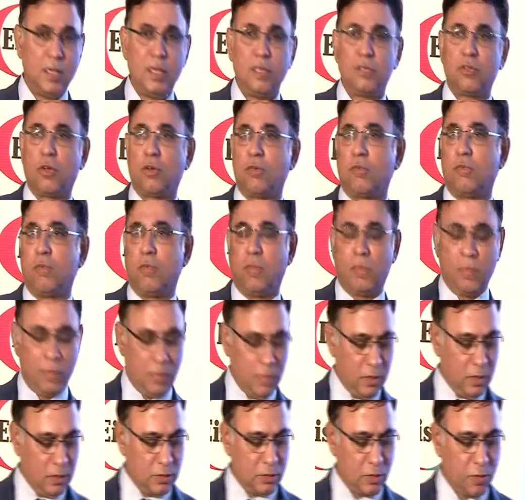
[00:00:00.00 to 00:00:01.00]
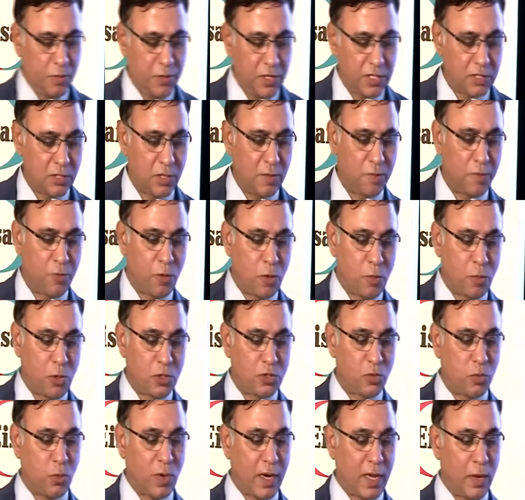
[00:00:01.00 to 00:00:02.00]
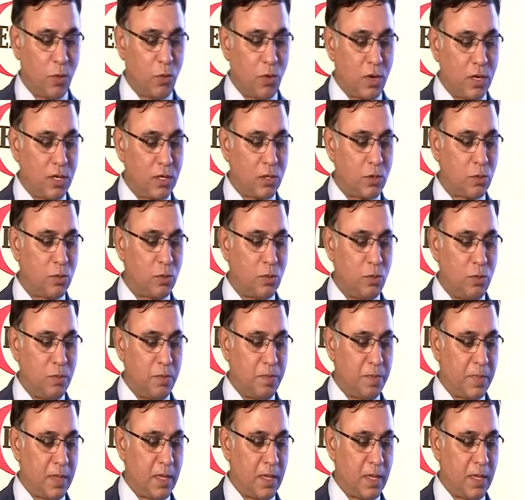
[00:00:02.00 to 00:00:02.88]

So first and foremost, what I want to